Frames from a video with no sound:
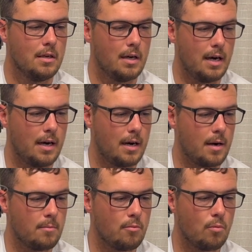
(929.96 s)

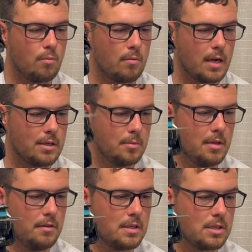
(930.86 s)
I do
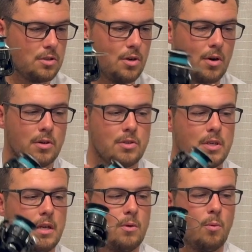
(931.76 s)
believe this is yards
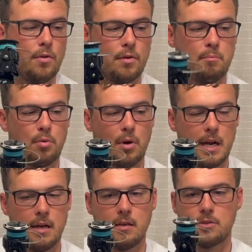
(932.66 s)
worth of
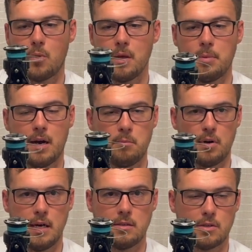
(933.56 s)
braid, 20-pound
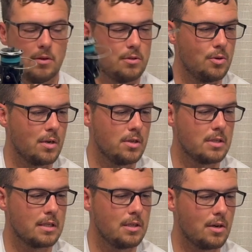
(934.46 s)
braid. So
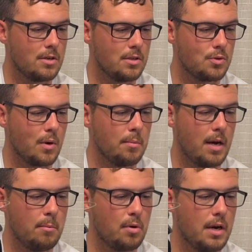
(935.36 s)
260 yards of
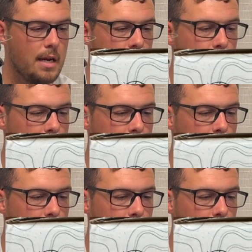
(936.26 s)
20-pound braid.